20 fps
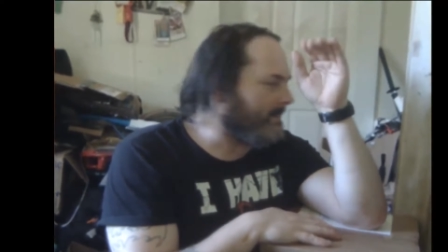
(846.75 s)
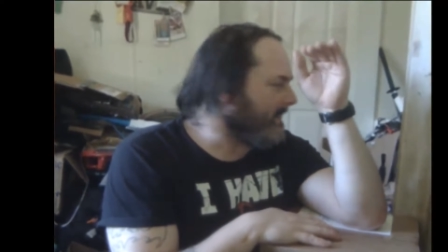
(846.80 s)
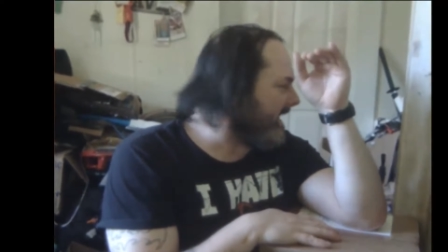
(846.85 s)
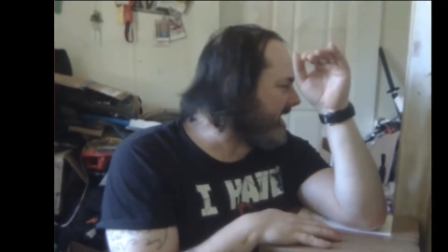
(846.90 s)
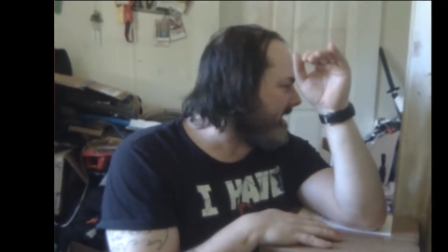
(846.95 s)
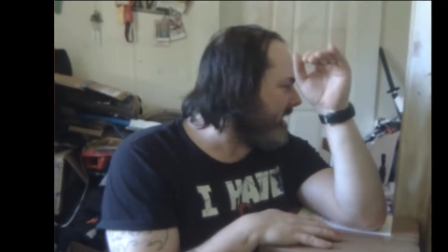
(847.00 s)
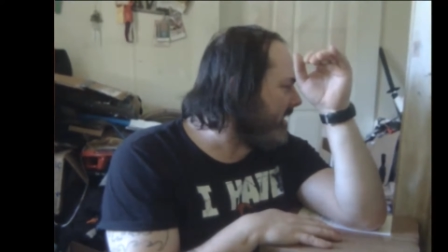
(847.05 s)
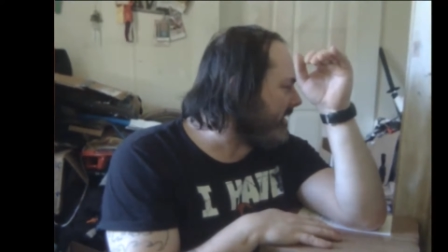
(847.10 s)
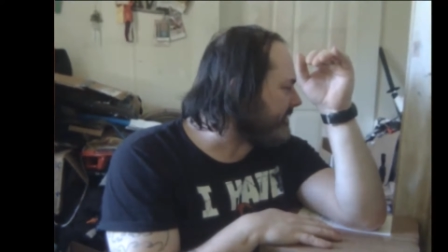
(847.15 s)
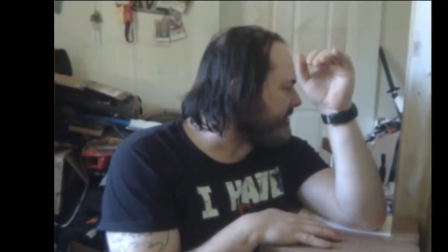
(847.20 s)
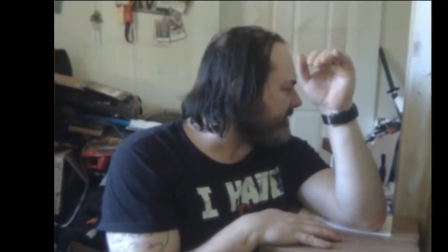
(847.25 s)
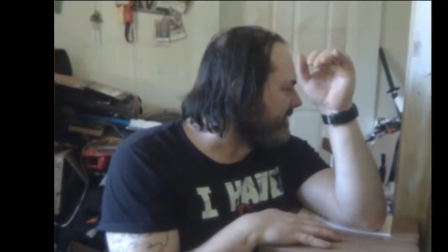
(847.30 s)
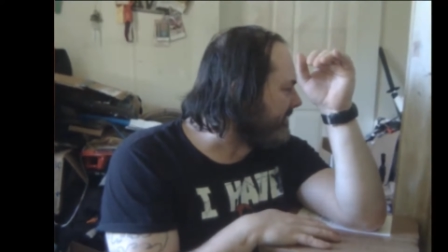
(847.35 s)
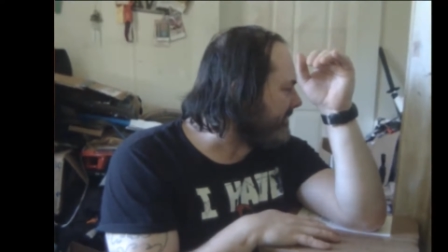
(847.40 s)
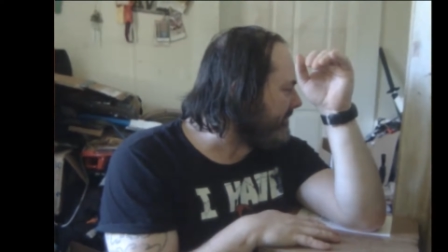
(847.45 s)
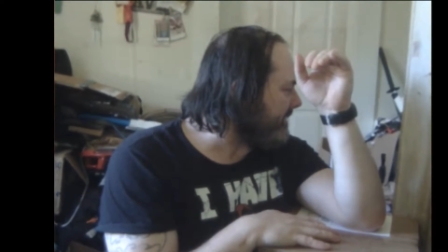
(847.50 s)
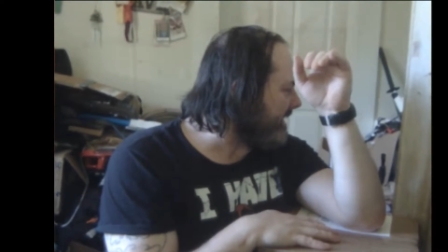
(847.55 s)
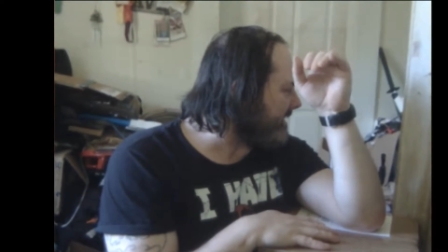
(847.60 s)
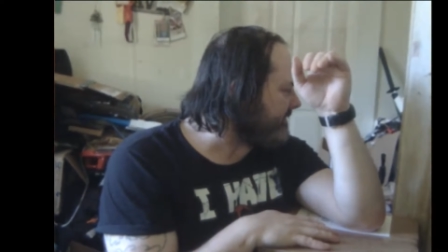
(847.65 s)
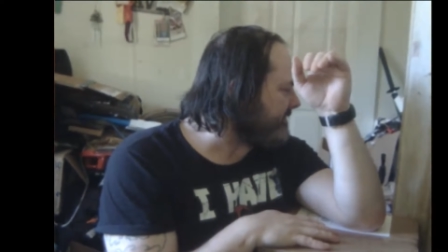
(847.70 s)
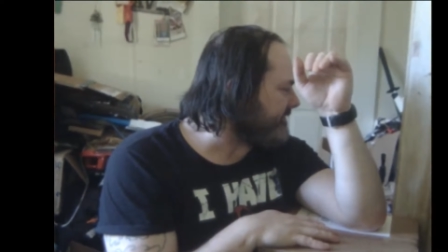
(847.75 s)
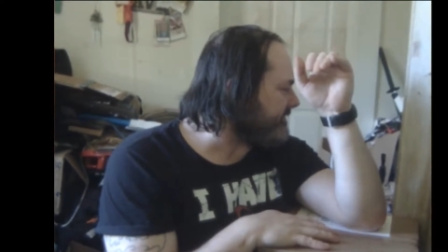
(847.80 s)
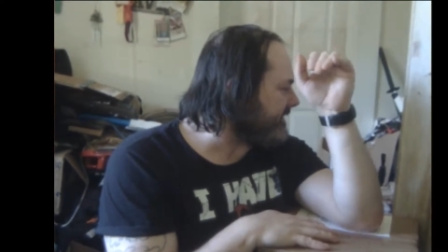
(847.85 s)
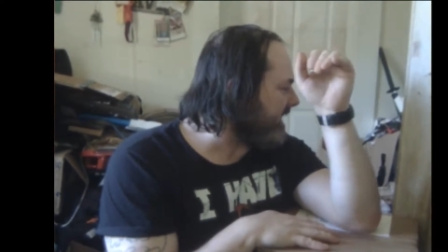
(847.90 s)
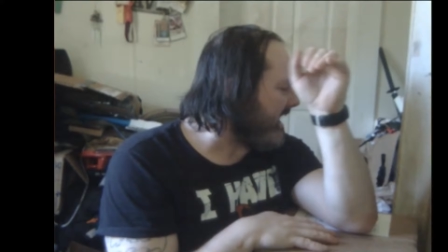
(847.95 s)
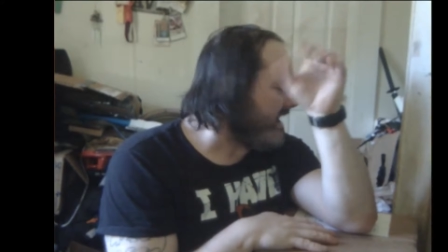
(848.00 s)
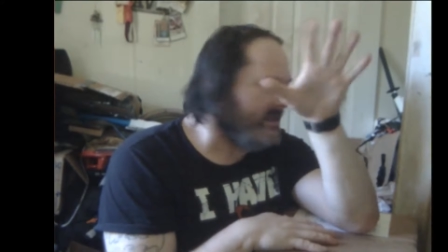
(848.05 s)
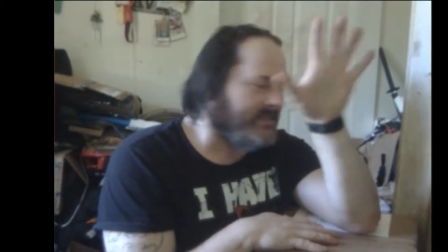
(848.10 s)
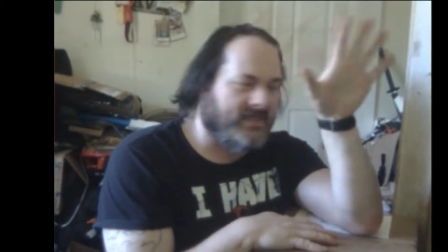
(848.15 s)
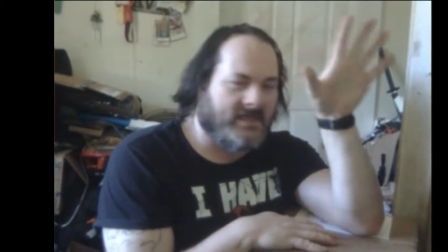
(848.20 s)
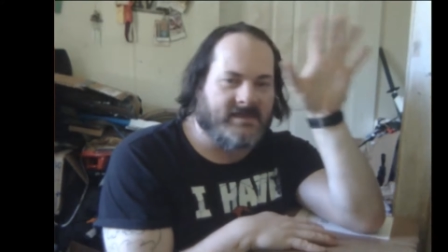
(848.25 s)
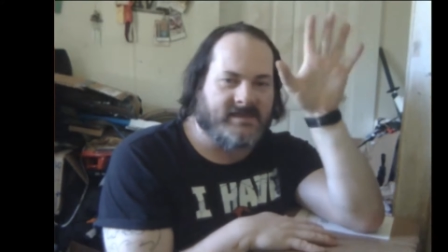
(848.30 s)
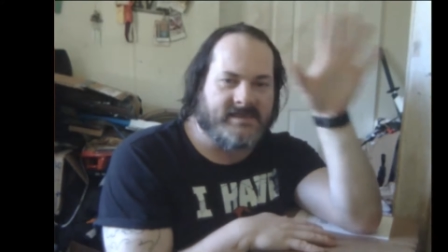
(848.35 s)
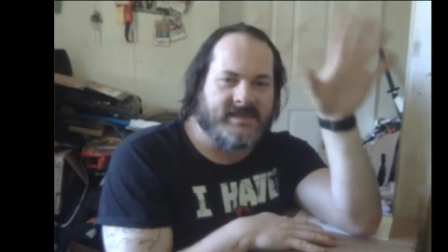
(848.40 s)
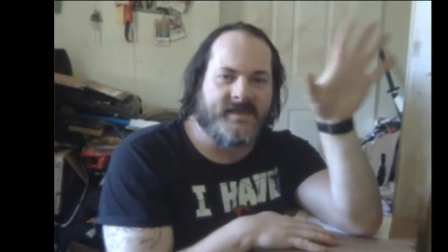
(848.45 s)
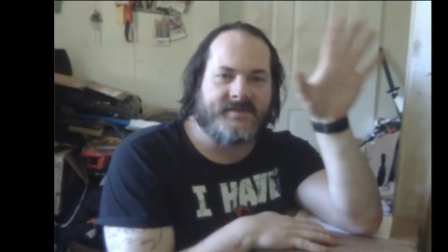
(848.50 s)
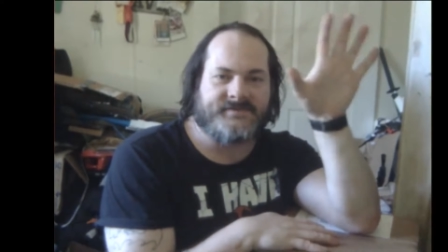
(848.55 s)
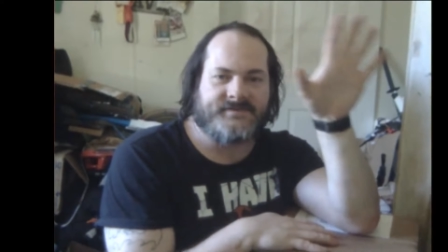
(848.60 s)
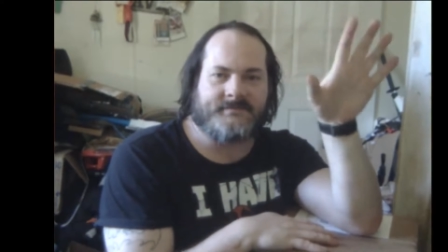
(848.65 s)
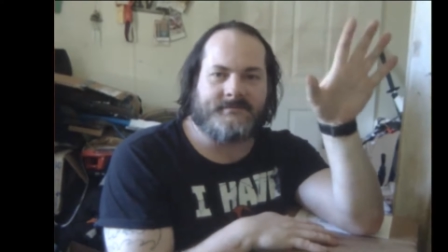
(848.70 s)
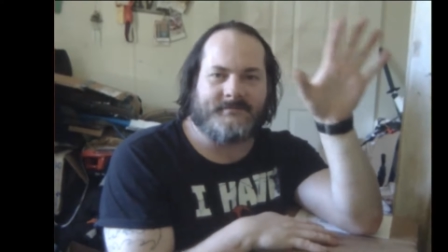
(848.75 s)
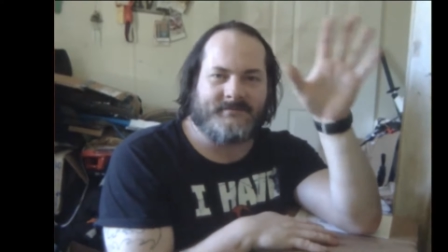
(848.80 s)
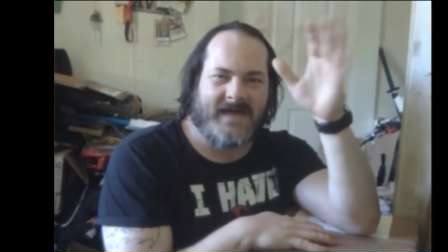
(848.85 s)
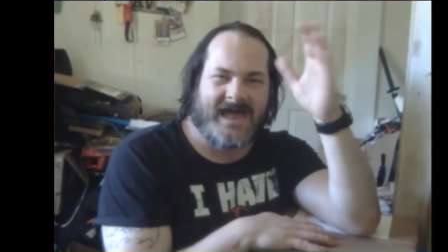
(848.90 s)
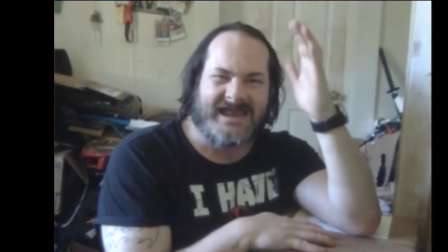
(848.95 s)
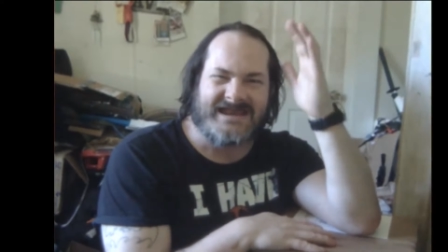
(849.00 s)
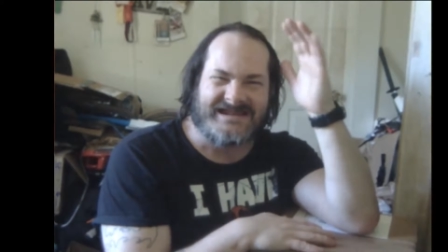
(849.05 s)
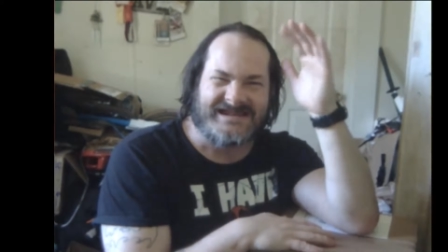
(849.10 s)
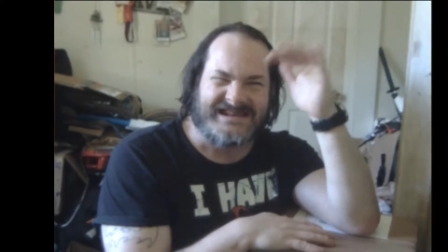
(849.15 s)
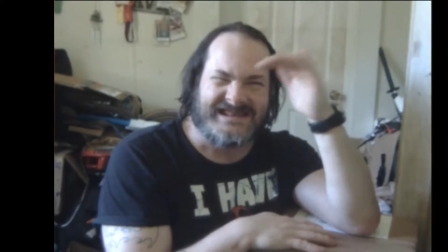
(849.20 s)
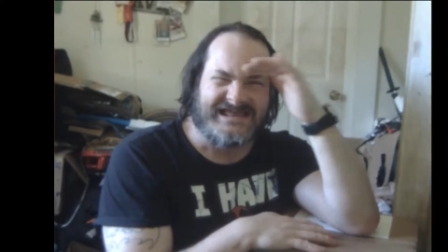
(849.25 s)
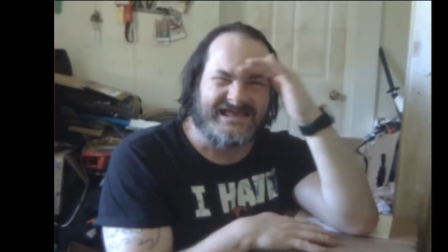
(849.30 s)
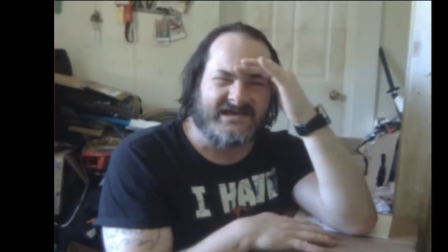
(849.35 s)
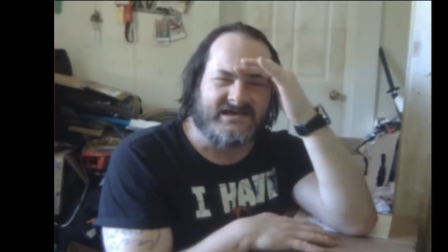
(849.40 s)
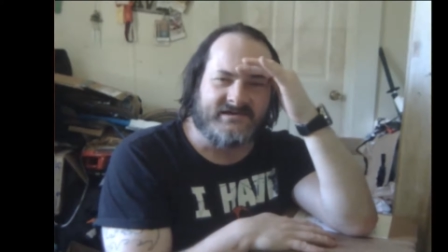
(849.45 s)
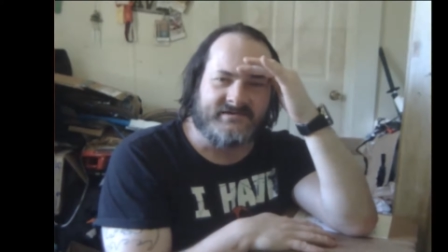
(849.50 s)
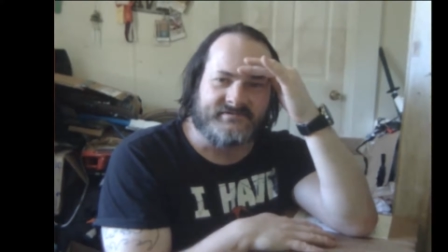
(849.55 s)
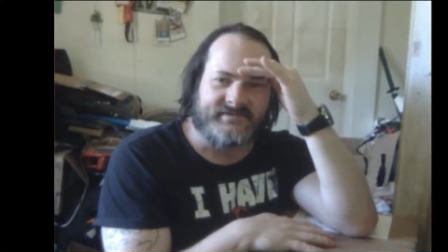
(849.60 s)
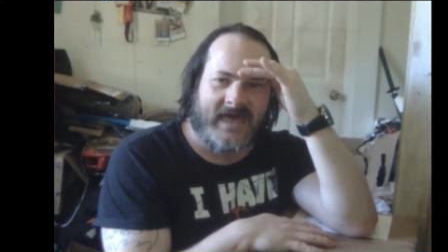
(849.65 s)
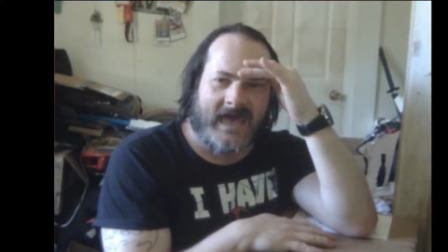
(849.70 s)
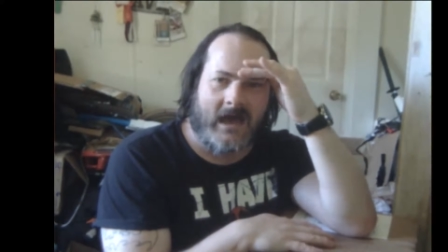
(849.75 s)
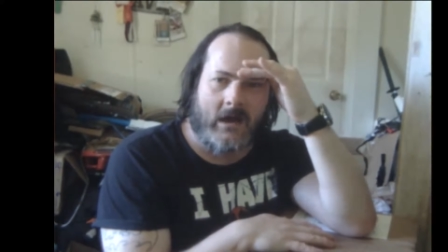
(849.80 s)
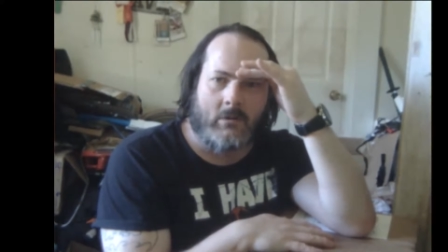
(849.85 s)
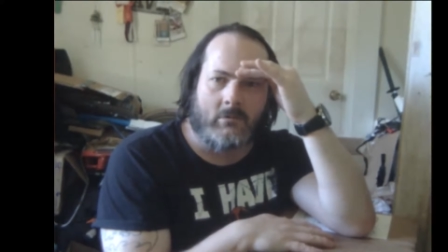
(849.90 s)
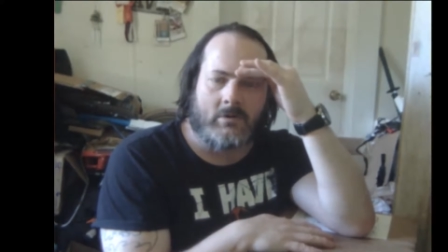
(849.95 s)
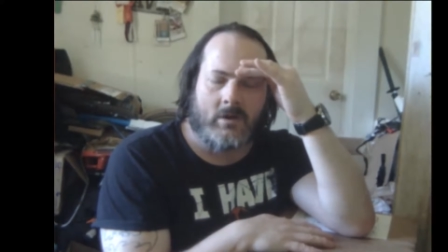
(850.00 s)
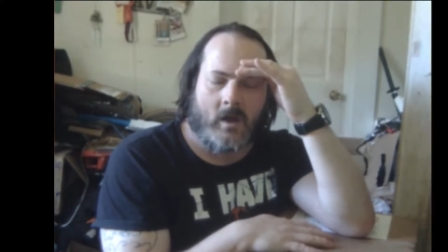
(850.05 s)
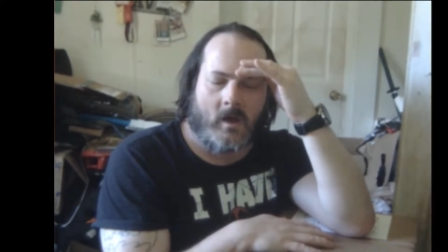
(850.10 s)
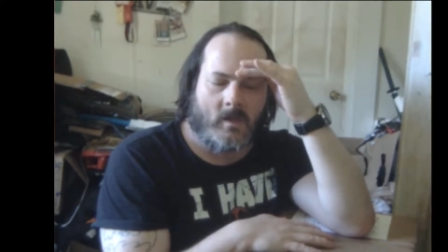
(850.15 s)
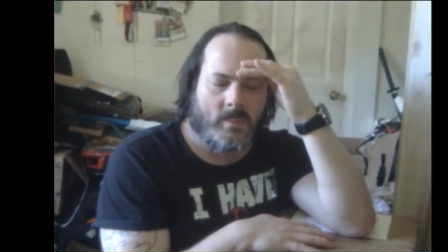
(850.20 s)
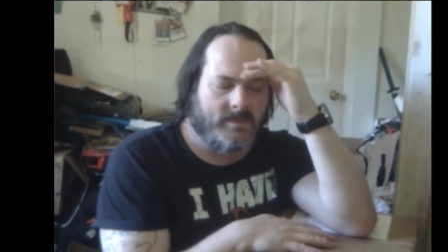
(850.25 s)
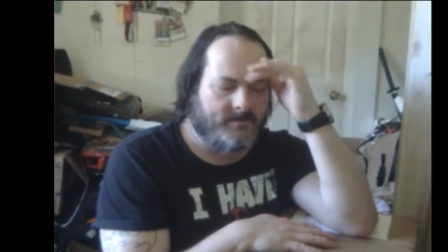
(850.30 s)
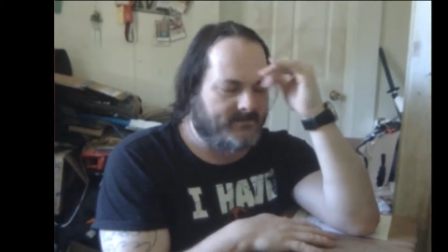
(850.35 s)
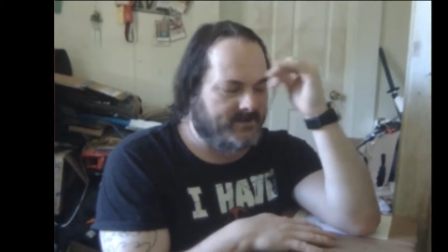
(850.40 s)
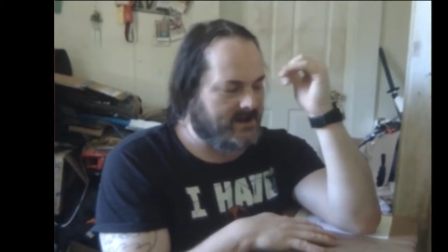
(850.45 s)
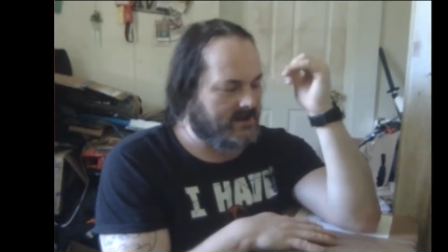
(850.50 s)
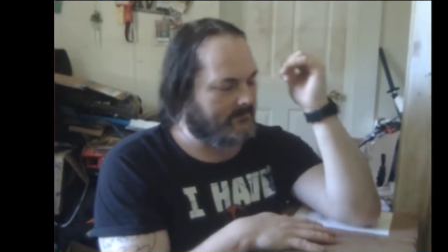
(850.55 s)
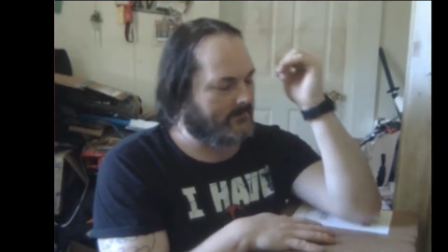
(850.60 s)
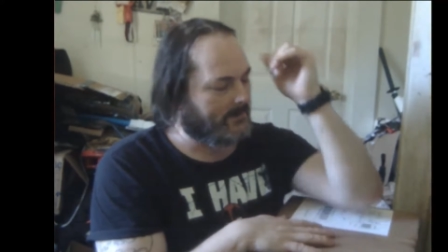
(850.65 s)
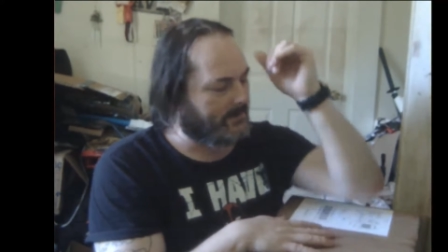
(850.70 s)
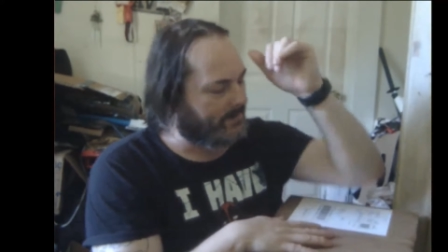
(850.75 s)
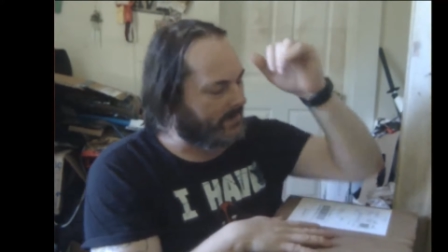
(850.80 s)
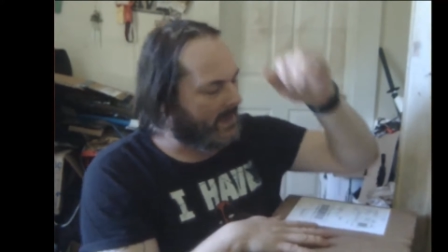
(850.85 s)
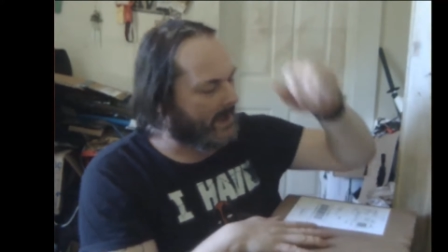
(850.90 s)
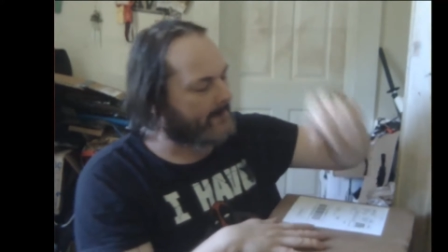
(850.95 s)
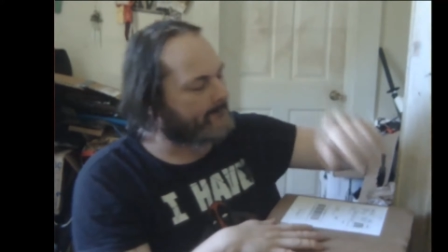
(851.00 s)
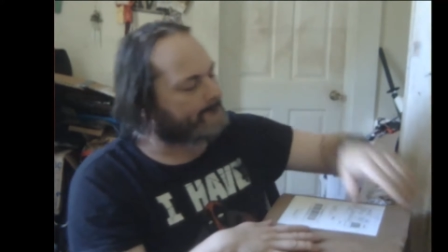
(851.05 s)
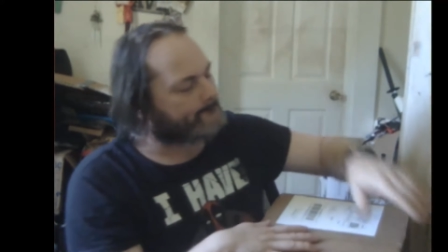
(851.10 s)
and also like just kind of like get some ideas out on them and everything.